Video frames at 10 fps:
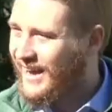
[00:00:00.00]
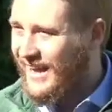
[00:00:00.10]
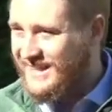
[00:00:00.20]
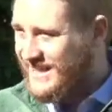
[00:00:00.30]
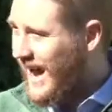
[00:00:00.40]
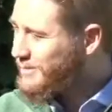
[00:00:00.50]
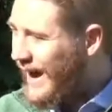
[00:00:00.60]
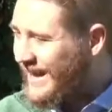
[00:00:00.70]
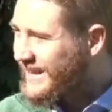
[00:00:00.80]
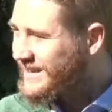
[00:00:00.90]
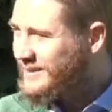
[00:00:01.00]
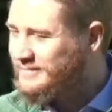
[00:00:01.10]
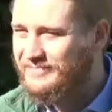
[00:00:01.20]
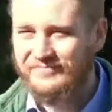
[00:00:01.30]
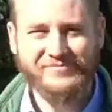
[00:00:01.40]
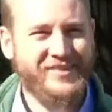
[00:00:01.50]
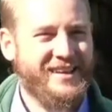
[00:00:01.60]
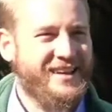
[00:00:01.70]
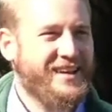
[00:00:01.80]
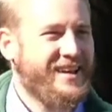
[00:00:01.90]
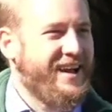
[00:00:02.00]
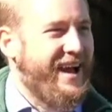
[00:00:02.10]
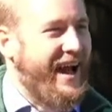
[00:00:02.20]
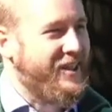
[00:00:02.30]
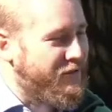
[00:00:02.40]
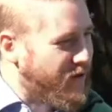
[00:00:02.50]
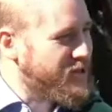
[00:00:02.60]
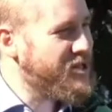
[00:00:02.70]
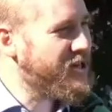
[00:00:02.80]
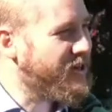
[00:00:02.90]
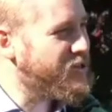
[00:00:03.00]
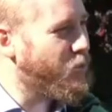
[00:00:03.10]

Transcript: and it's not Biden. And the first hearers